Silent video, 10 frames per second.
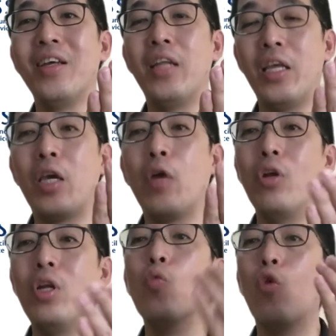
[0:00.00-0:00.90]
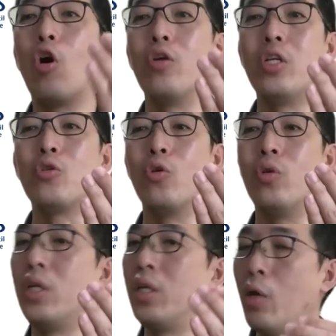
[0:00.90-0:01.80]
that he can really walk on his
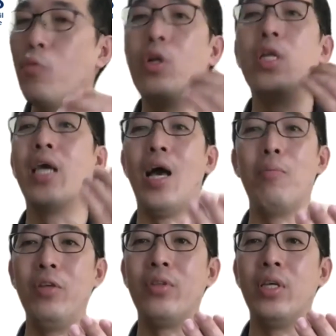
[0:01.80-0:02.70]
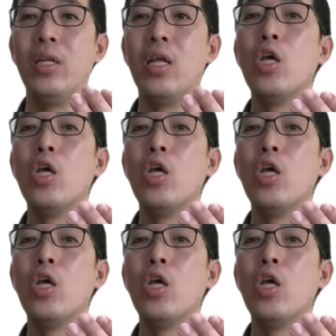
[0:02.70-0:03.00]
own, he can really get uplifted.